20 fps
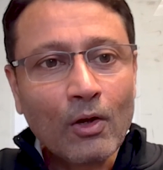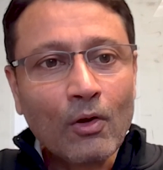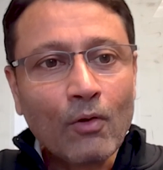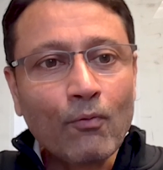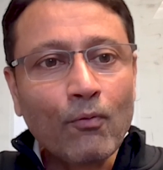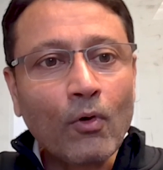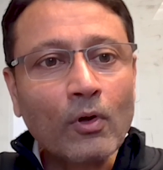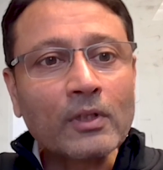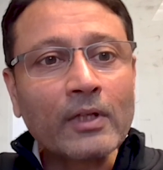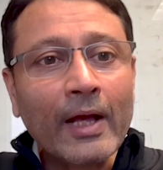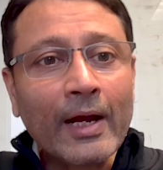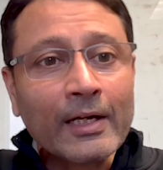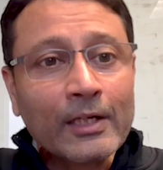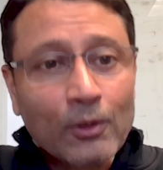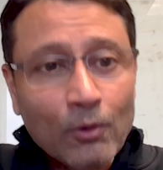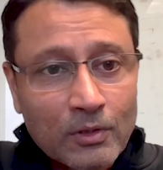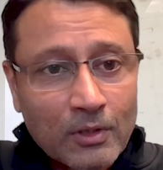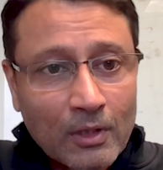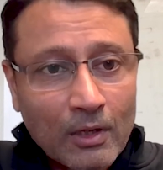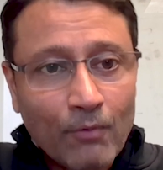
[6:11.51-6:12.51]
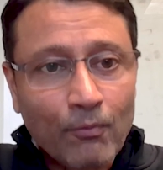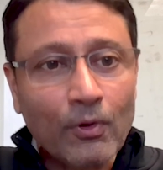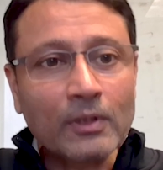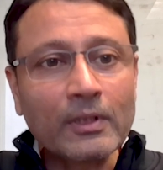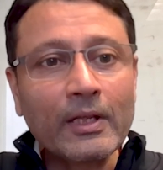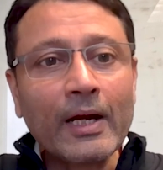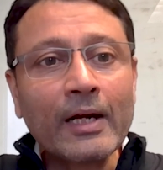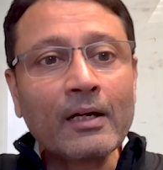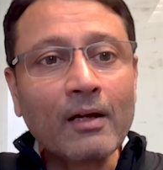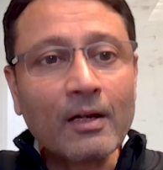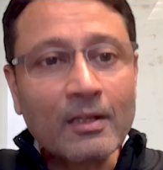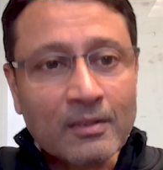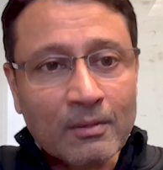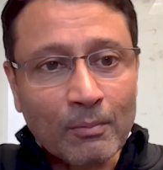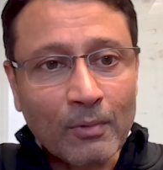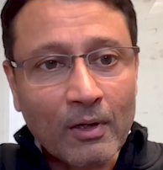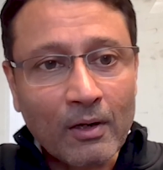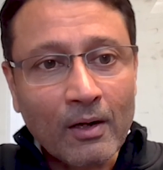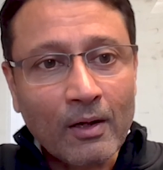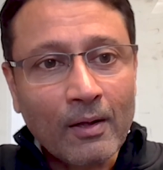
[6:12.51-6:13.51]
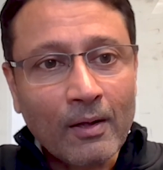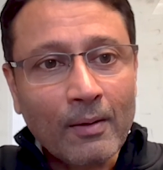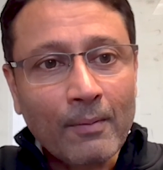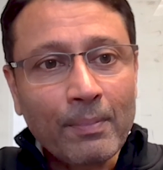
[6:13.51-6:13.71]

for the end user, for the end customer,